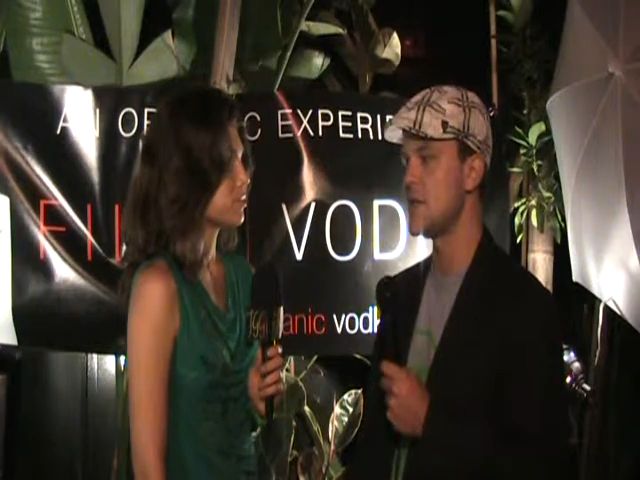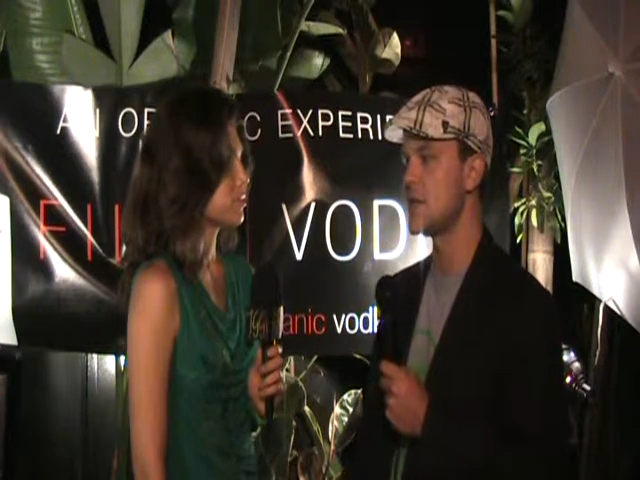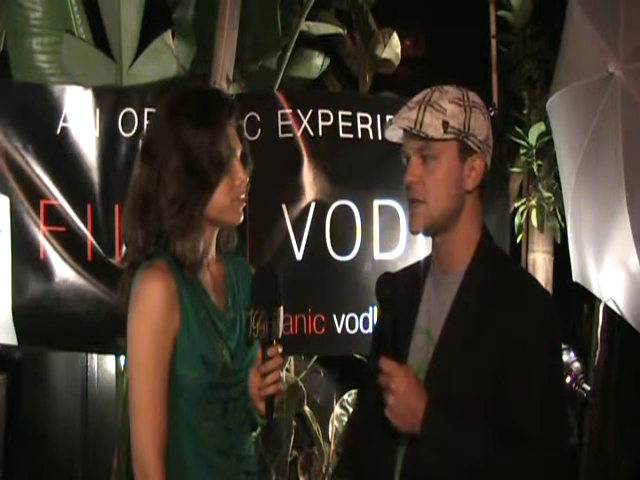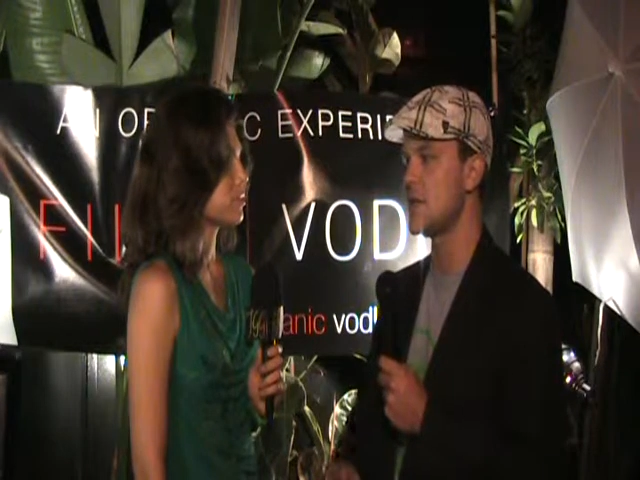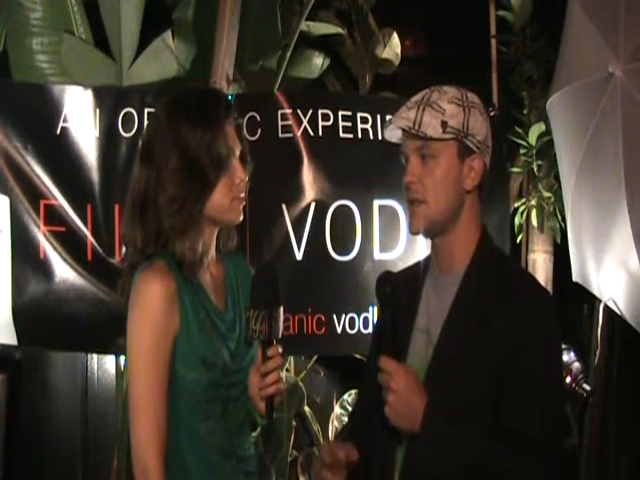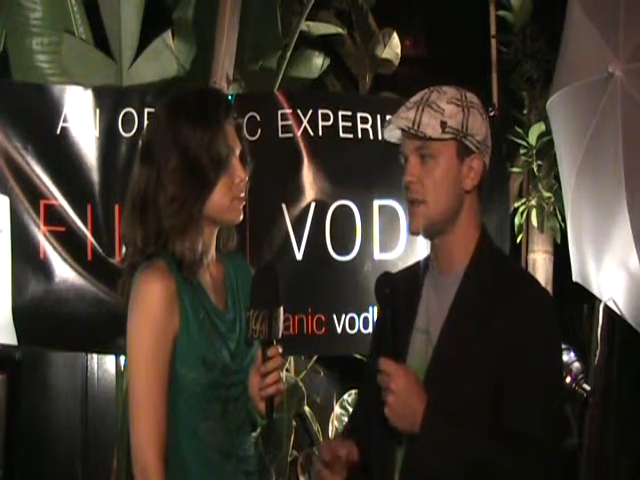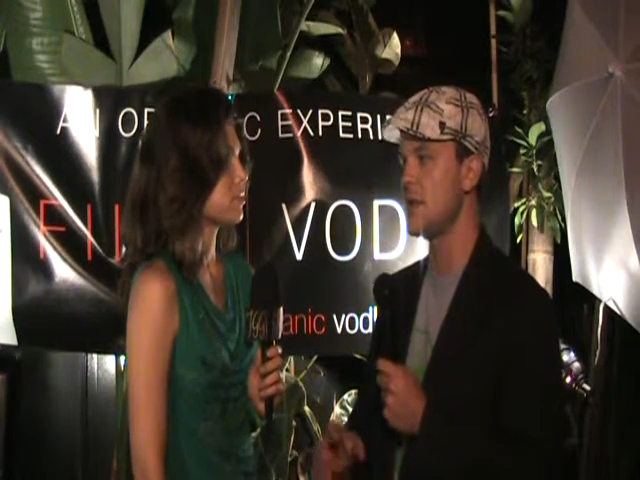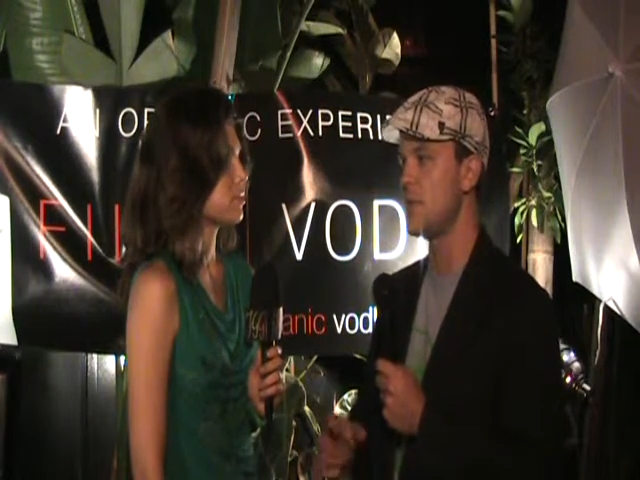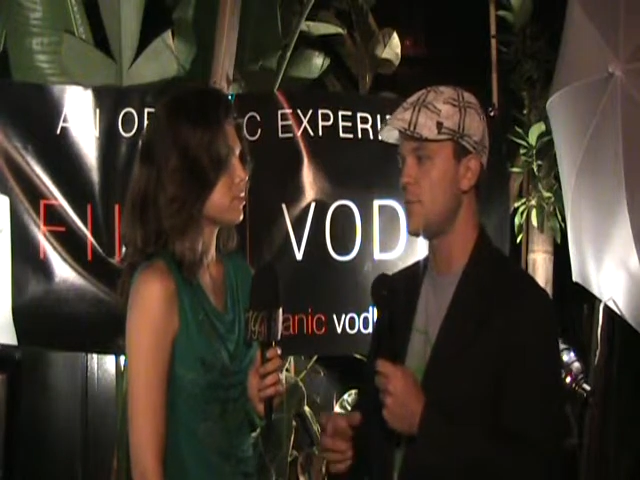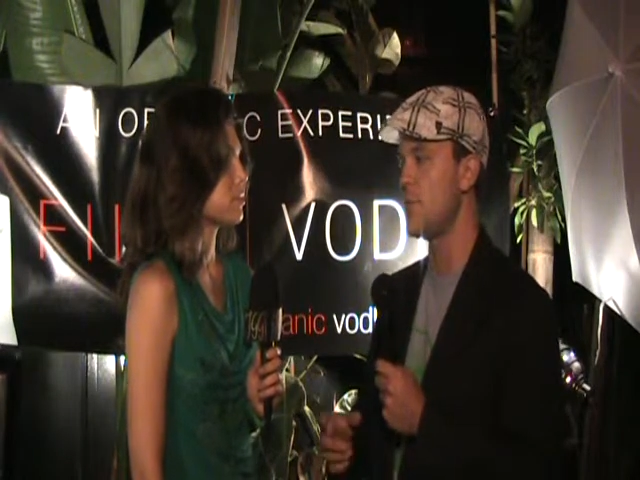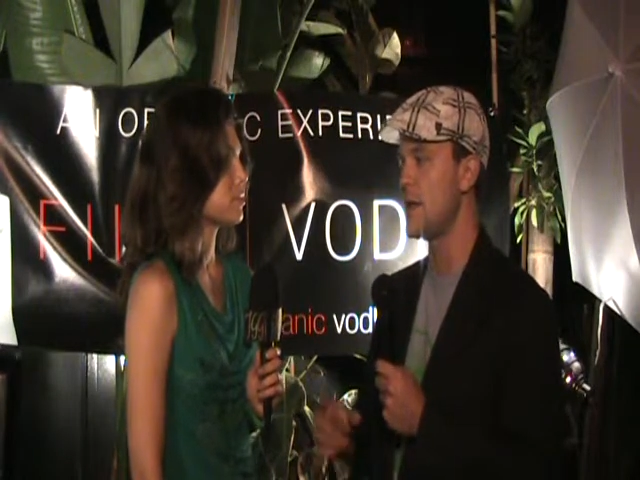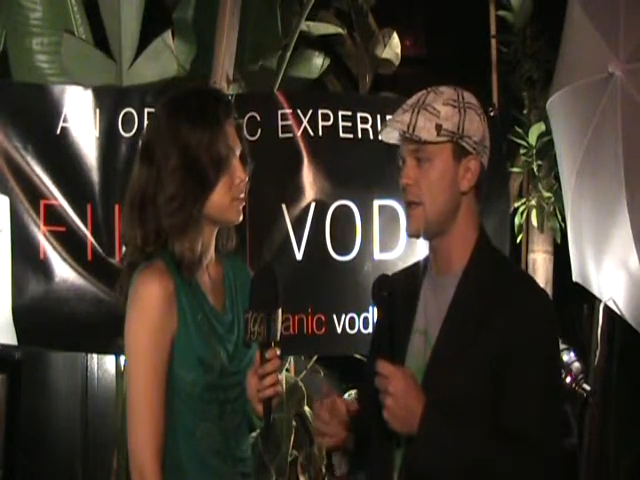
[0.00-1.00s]
just a
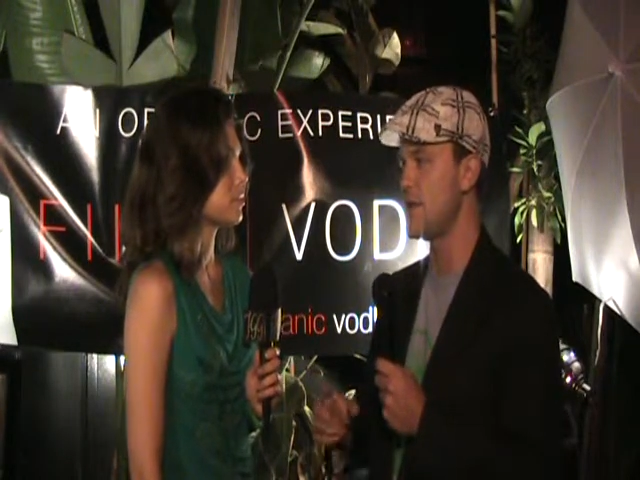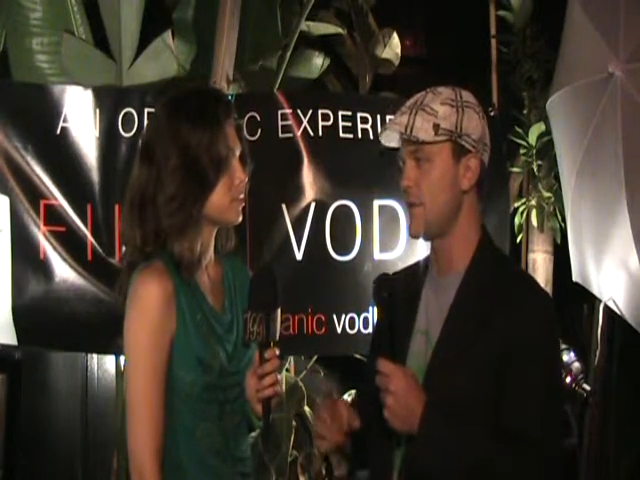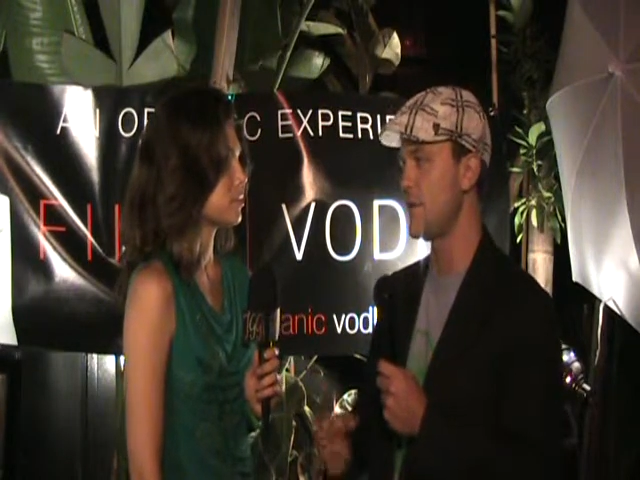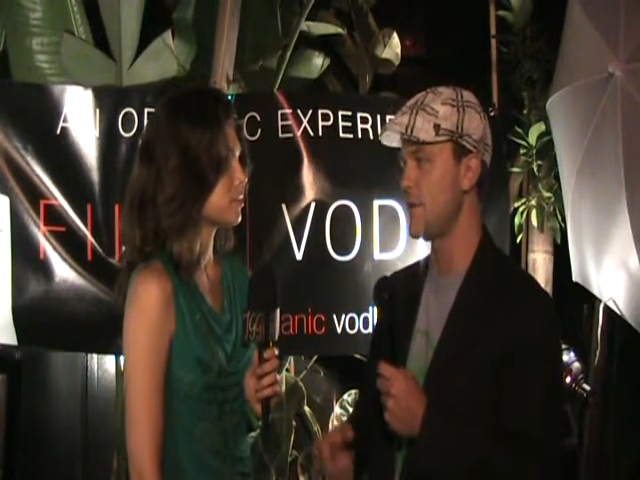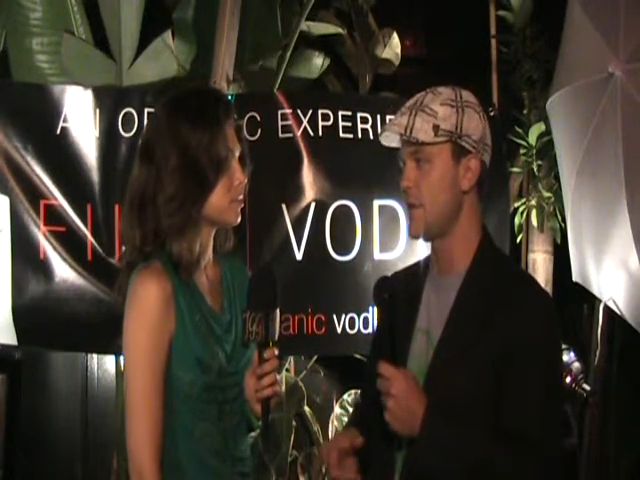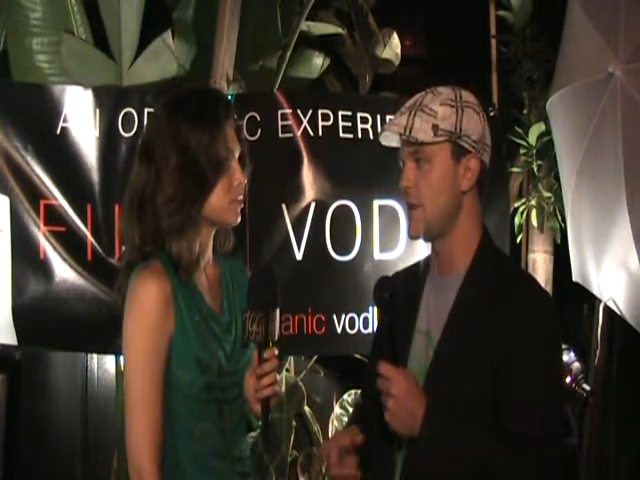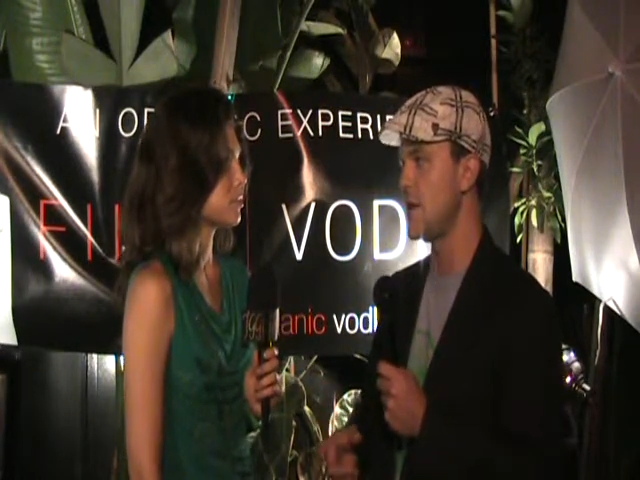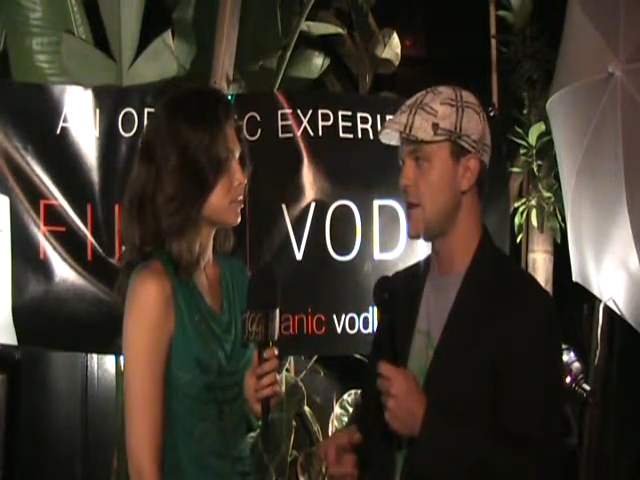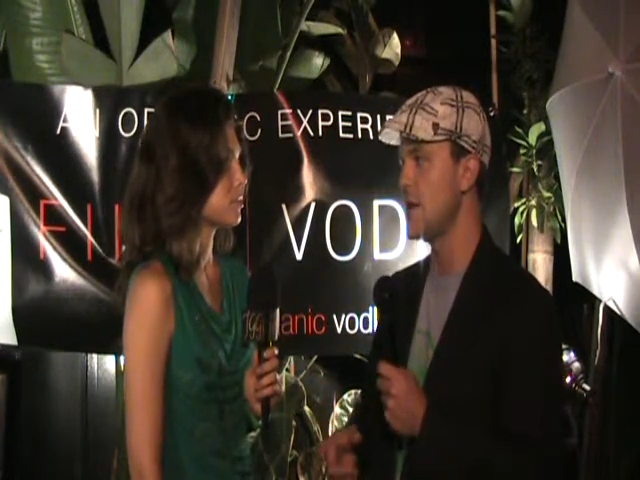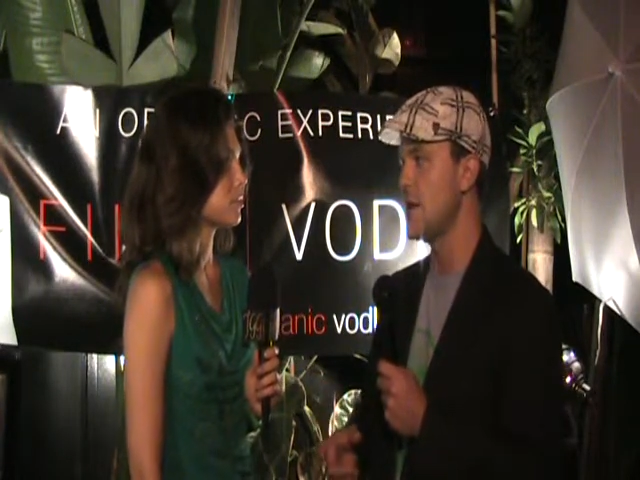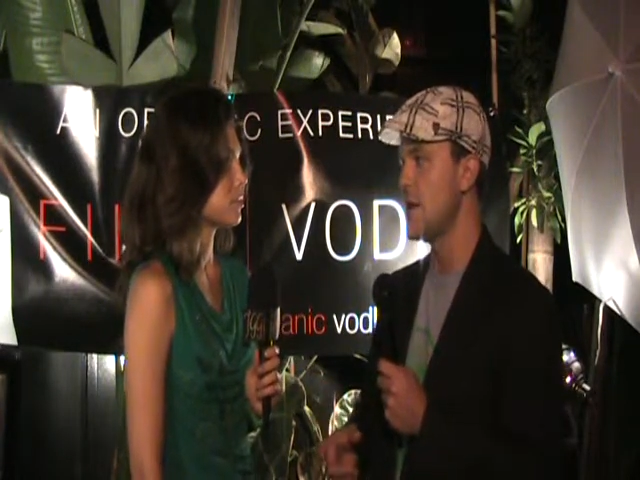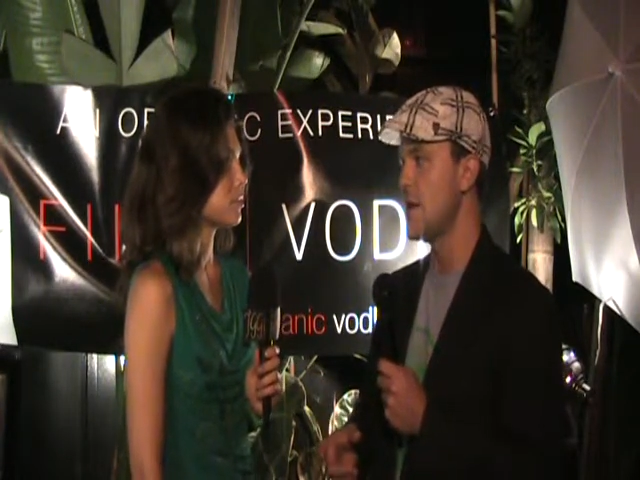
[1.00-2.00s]
little bit
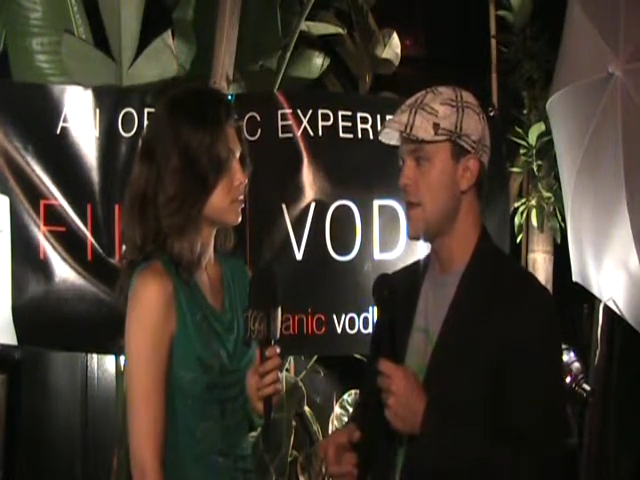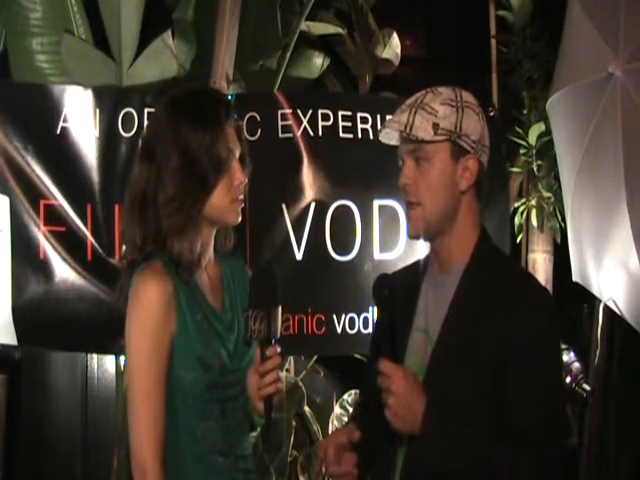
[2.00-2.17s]
differently